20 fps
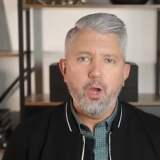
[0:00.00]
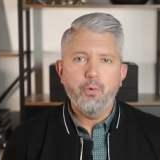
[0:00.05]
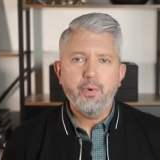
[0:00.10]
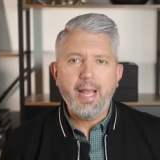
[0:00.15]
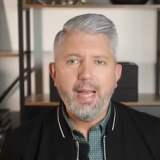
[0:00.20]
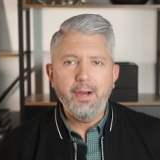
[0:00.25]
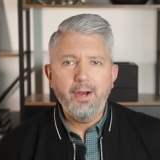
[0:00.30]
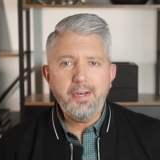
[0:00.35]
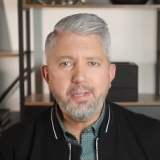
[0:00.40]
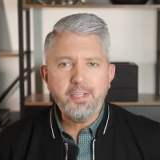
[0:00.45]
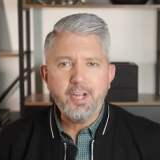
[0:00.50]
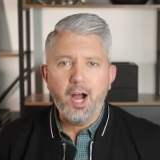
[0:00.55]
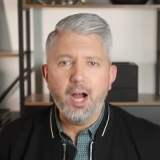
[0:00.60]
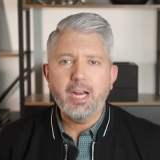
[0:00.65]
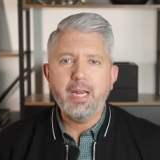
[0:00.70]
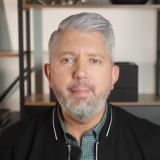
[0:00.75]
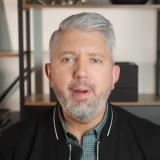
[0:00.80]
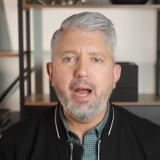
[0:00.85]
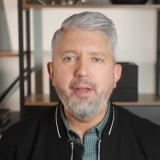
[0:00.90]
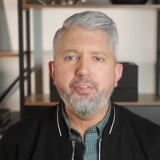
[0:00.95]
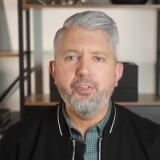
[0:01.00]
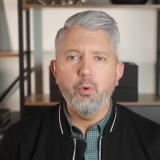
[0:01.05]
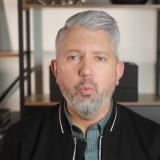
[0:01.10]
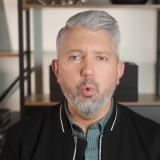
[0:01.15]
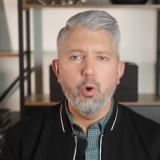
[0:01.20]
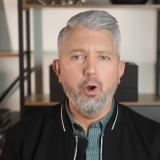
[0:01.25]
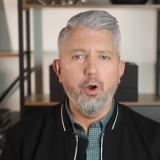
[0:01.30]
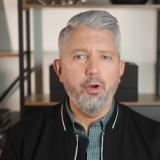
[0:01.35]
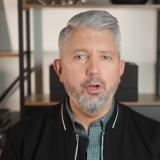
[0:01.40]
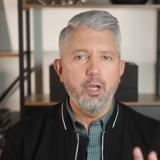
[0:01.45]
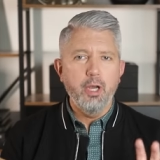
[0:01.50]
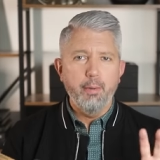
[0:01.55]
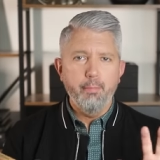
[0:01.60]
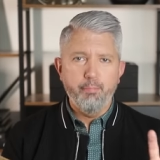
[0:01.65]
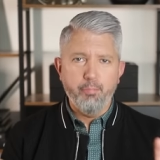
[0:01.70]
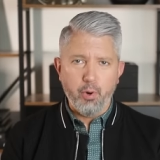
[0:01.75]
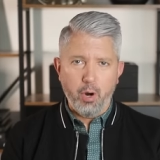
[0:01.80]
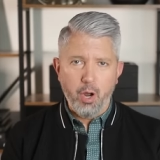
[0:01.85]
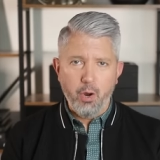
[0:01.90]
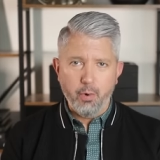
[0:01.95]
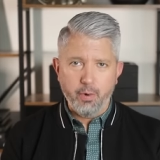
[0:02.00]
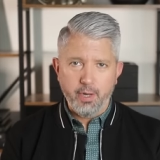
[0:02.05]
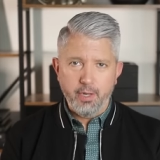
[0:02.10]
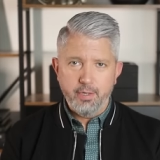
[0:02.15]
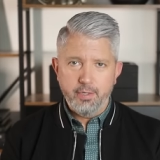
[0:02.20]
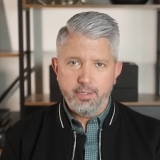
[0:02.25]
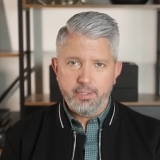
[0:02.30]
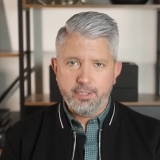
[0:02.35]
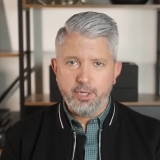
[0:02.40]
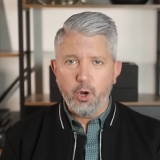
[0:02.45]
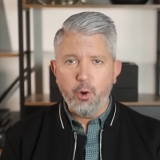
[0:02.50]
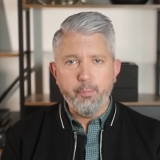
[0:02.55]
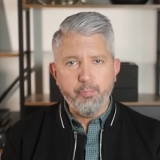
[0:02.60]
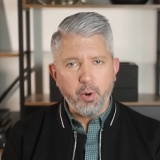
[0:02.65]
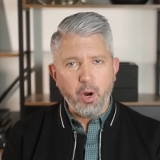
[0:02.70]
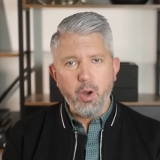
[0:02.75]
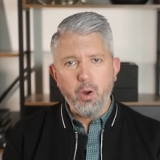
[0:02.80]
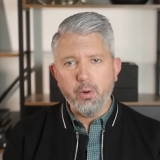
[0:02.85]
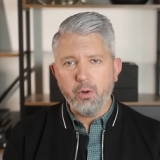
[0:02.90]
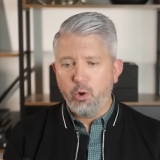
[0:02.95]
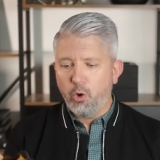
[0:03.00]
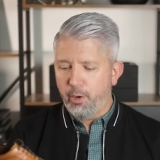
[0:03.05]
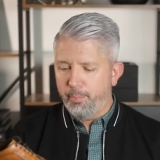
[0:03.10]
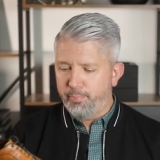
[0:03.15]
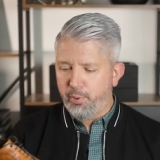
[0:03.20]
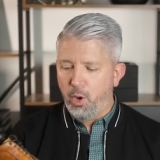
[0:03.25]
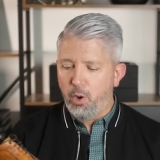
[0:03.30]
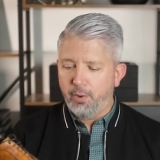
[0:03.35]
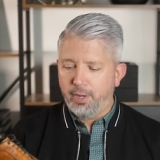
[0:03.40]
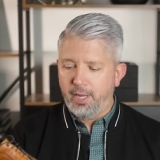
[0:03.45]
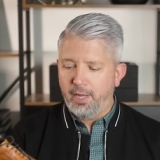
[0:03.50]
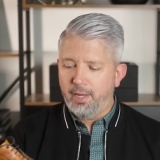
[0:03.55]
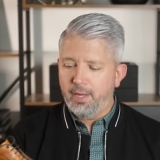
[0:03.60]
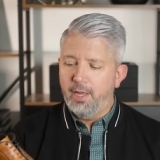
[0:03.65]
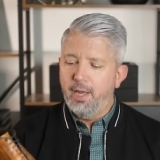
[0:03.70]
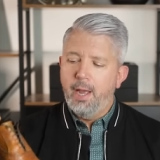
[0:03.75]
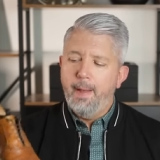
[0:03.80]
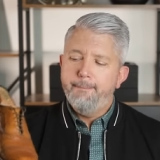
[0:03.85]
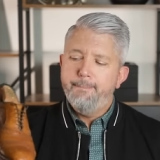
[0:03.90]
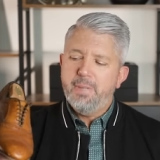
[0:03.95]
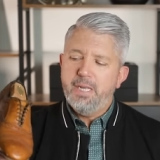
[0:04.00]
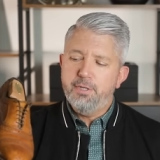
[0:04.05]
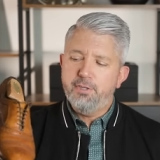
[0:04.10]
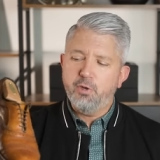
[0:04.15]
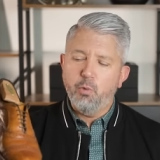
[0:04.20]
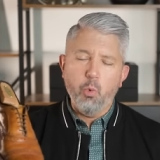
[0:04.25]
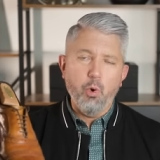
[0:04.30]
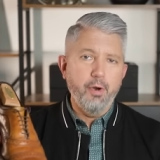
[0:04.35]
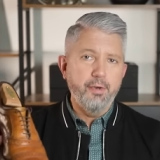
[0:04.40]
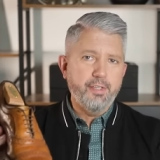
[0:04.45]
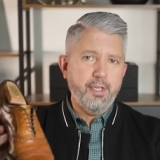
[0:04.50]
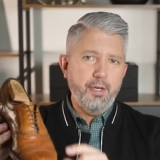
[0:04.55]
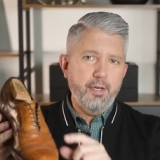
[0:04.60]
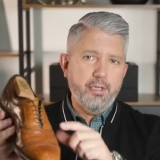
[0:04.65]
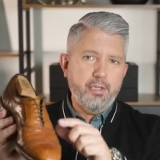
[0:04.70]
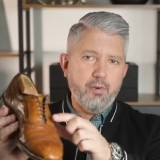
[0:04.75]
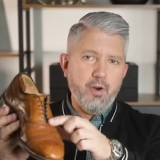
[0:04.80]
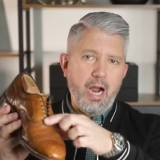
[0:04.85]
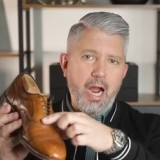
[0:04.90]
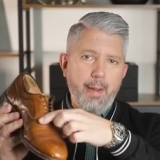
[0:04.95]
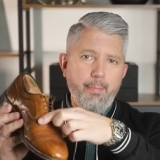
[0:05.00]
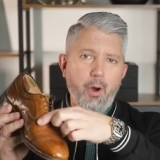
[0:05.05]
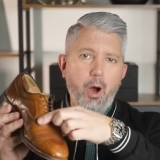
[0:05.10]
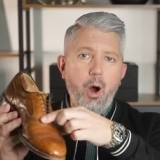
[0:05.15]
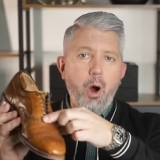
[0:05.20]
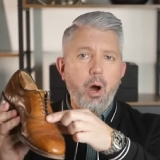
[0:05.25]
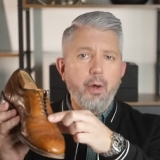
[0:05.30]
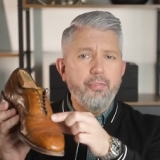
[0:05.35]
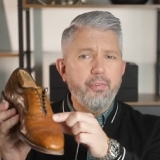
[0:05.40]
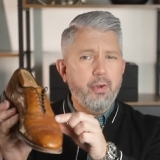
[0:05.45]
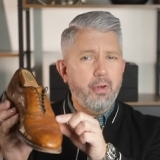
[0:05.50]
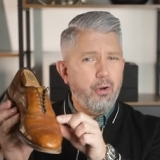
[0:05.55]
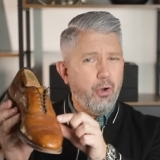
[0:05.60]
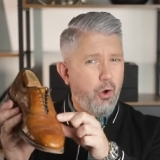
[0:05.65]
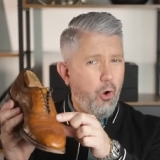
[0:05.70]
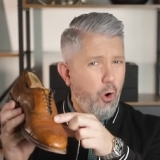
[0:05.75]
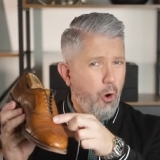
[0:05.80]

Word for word: Okay, let's talk about the word brogue. So brogue or broguing is a word to describe all the little